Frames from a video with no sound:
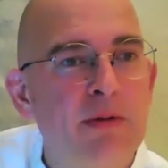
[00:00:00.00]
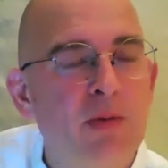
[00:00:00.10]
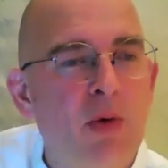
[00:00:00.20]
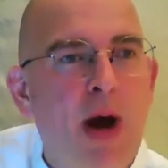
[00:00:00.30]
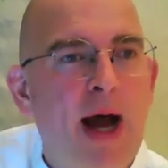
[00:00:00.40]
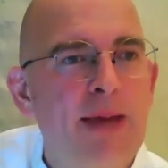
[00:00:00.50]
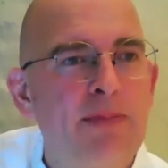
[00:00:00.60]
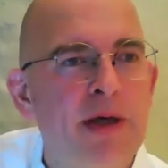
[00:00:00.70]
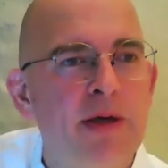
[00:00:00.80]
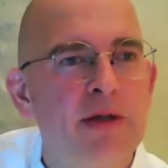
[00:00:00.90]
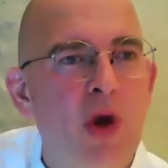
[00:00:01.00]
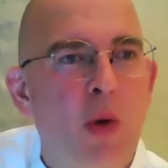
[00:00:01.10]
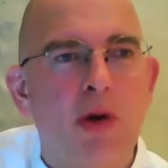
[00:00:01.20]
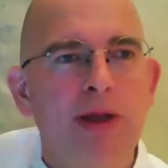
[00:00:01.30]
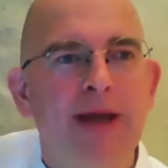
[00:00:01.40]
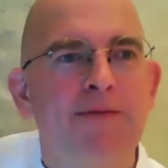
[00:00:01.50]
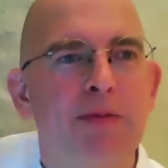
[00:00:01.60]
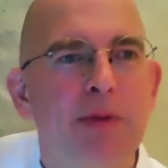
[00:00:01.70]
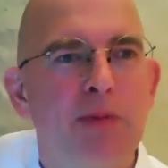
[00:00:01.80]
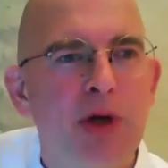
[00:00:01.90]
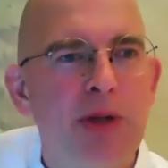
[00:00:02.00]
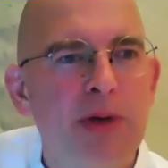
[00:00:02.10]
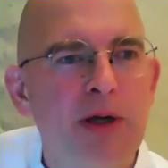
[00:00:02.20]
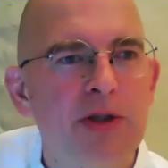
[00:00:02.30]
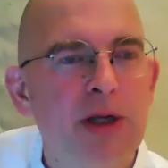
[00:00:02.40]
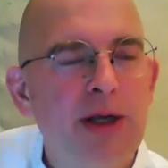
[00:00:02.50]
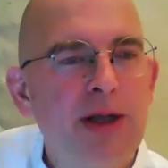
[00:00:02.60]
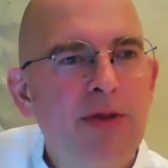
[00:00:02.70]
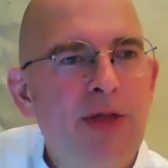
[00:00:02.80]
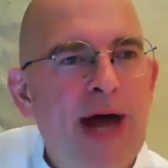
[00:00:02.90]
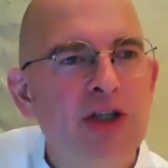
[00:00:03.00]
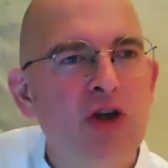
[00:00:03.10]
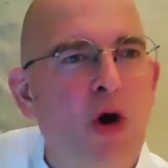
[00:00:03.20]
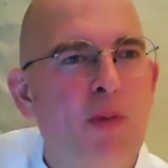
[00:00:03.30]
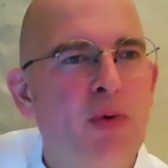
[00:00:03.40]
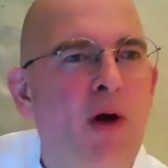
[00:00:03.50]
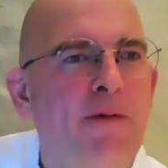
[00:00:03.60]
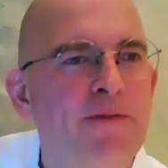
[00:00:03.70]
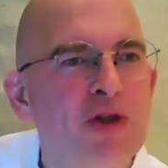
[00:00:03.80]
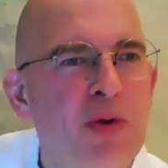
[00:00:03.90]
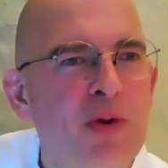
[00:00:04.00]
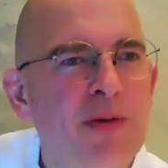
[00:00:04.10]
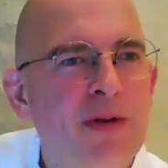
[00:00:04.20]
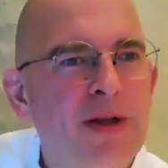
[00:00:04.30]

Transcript: Well, why? Because no one will give them the money because that's not profitable.